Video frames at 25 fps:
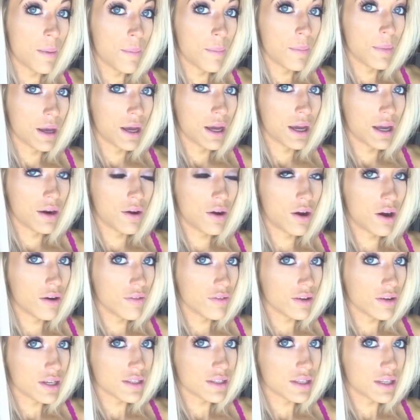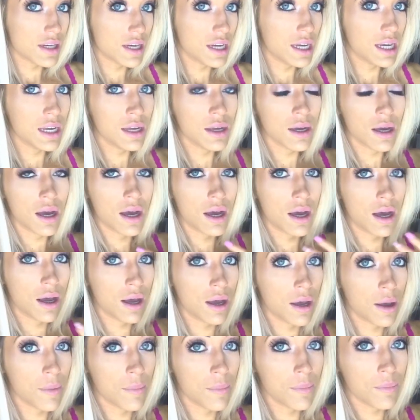but obviously
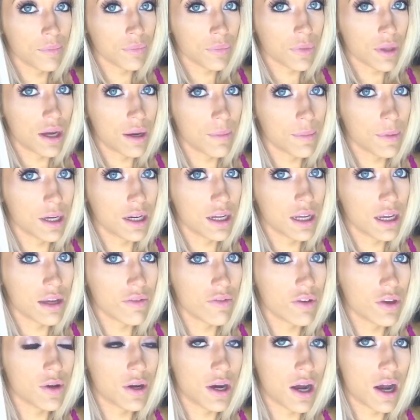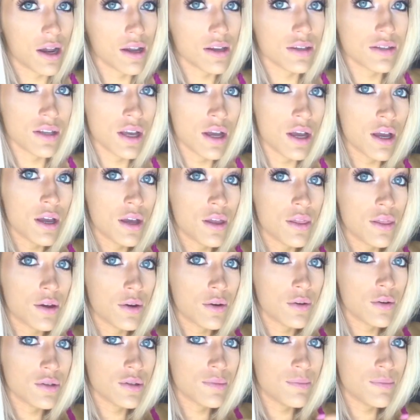I'm gonna give you guys
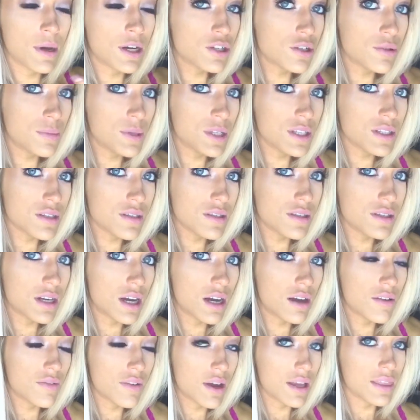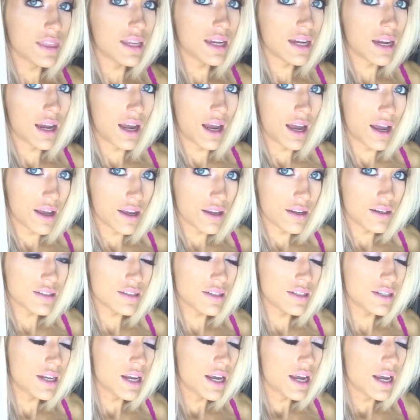those measurements and stuff at the
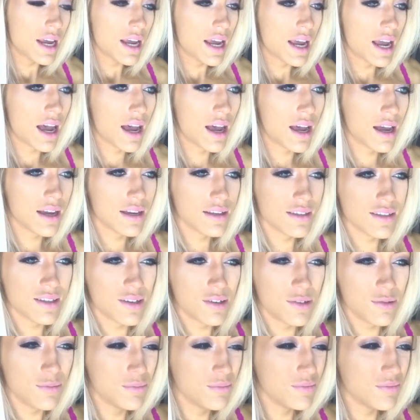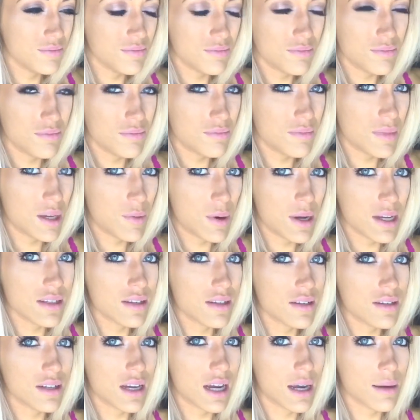end. So me
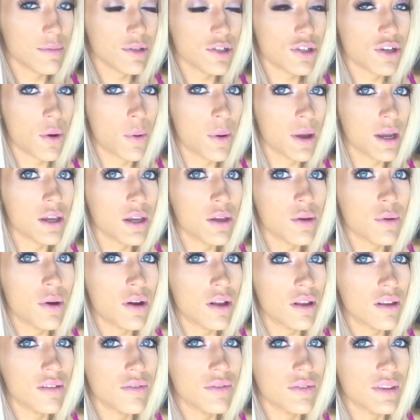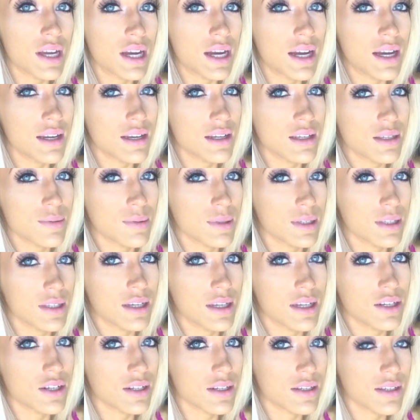wasting time showing you all of that is
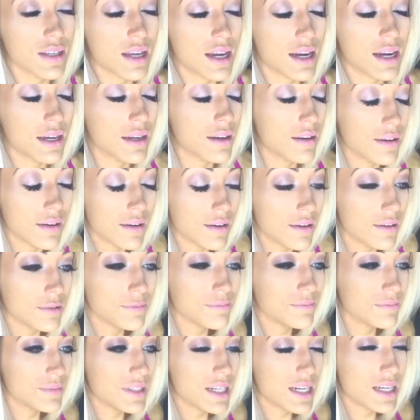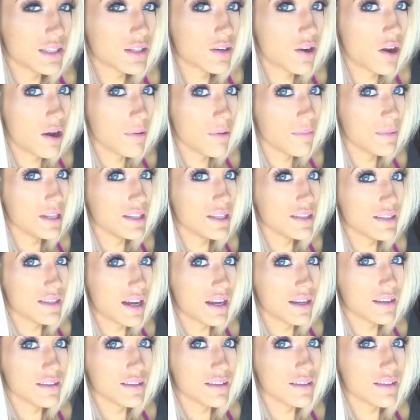really just like, it's common
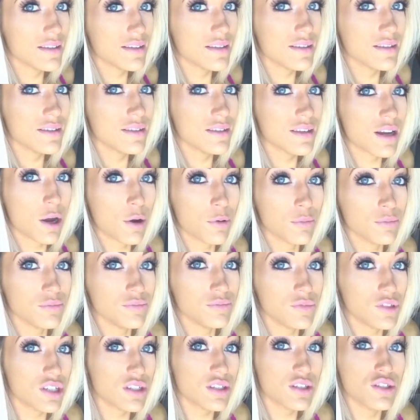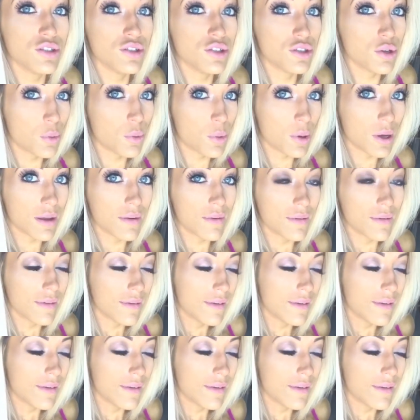sense, so just do it.